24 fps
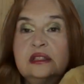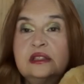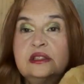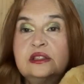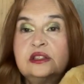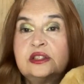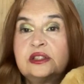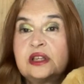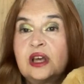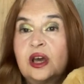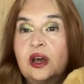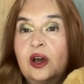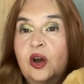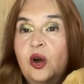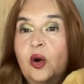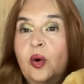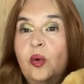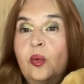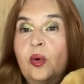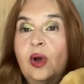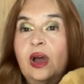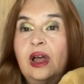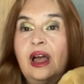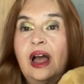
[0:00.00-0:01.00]

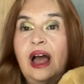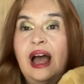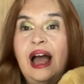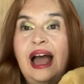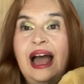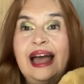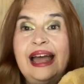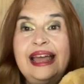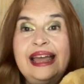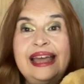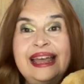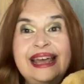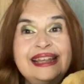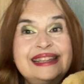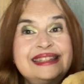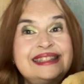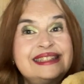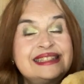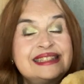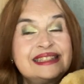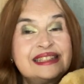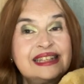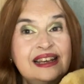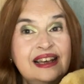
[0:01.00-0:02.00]
So
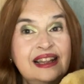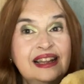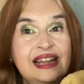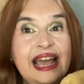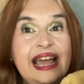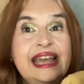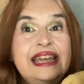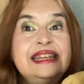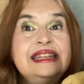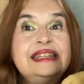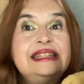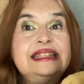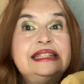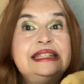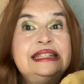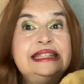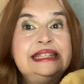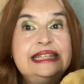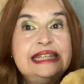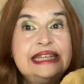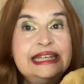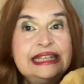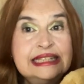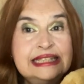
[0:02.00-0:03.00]
it's still a
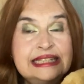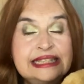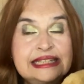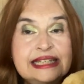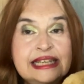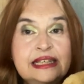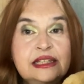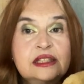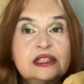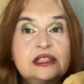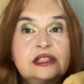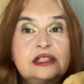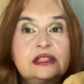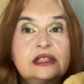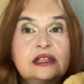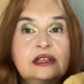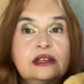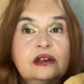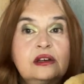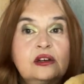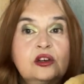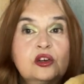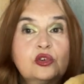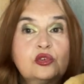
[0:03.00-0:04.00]
decent
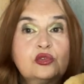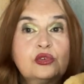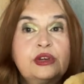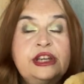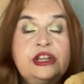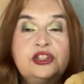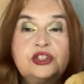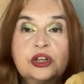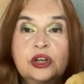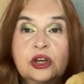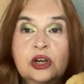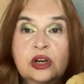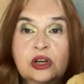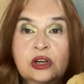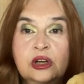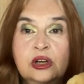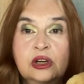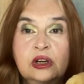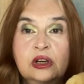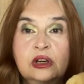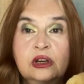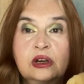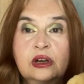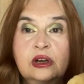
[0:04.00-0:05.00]

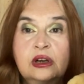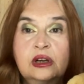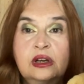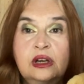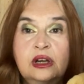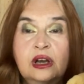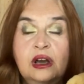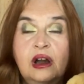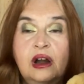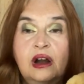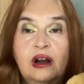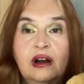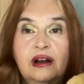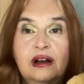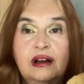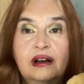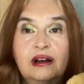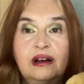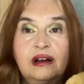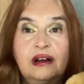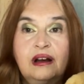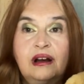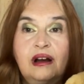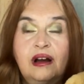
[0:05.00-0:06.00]
return
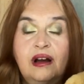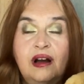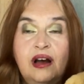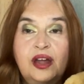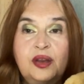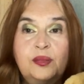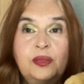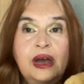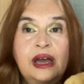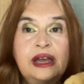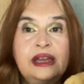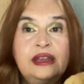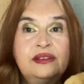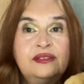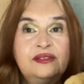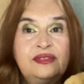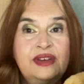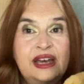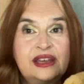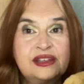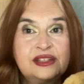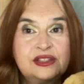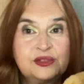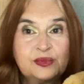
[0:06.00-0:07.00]
on my
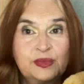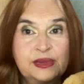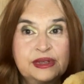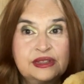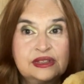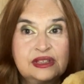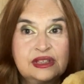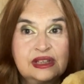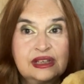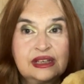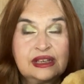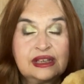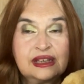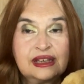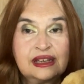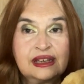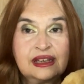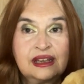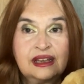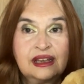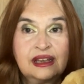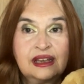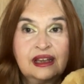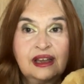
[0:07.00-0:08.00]
investment.
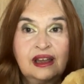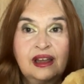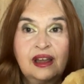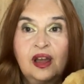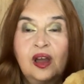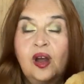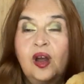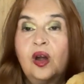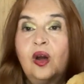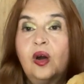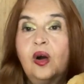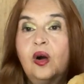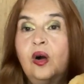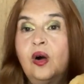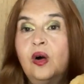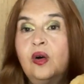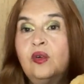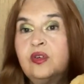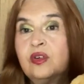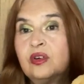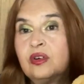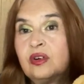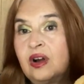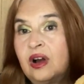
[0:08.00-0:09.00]

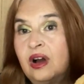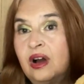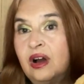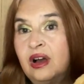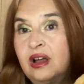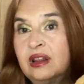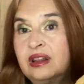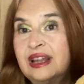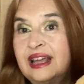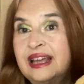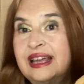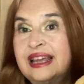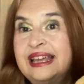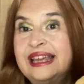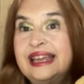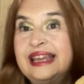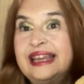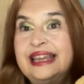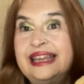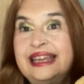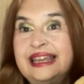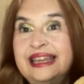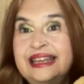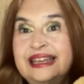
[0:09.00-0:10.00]
Overall,
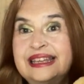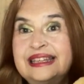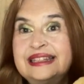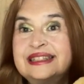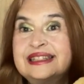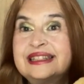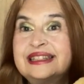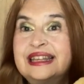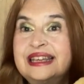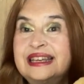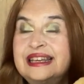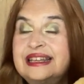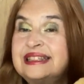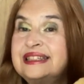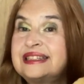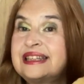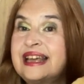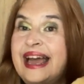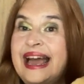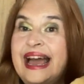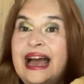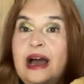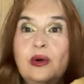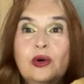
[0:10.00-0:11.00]
is this
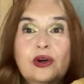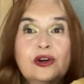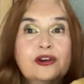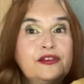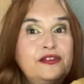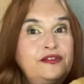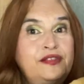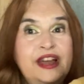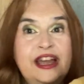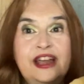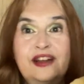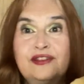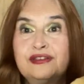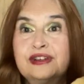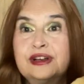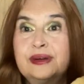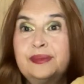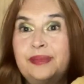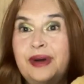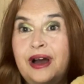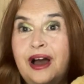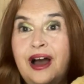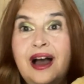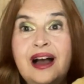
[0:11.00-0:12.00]
our
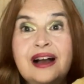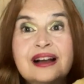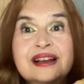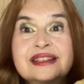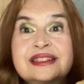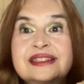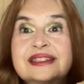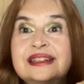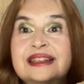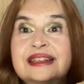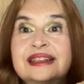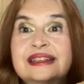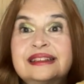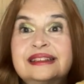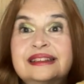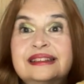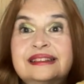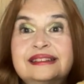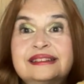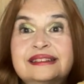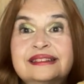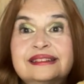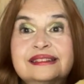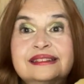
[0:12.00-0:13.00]
favorite box?
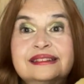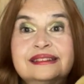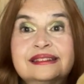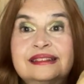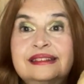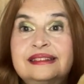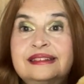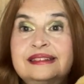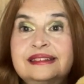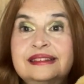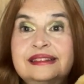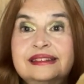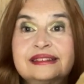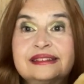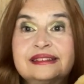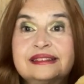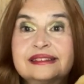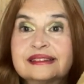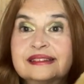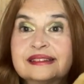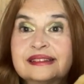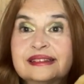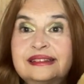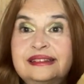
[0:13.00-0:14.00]
No, it
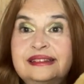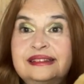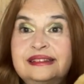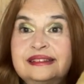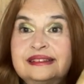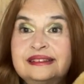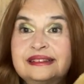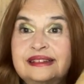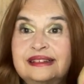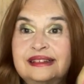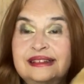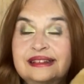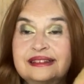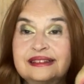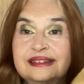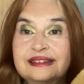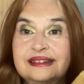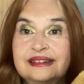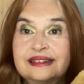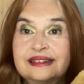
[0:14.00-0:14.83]
surely is not.